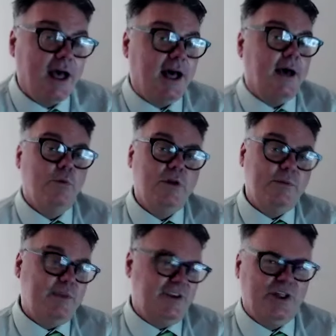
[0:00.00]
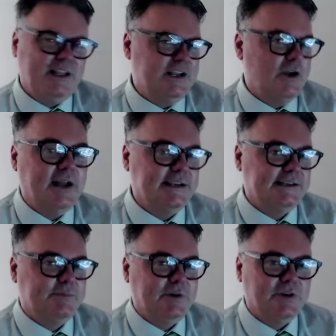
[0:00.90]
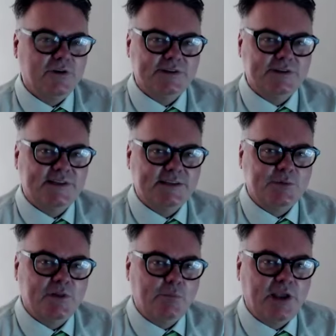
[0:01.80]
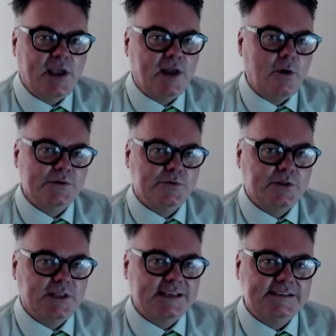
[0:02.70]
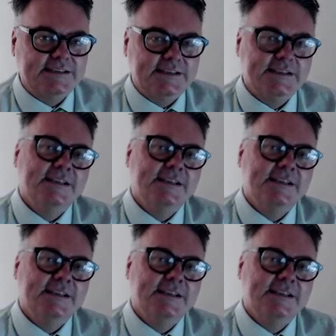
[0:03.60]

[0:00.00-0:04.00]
Would have been early 90s because that's when the piano was released.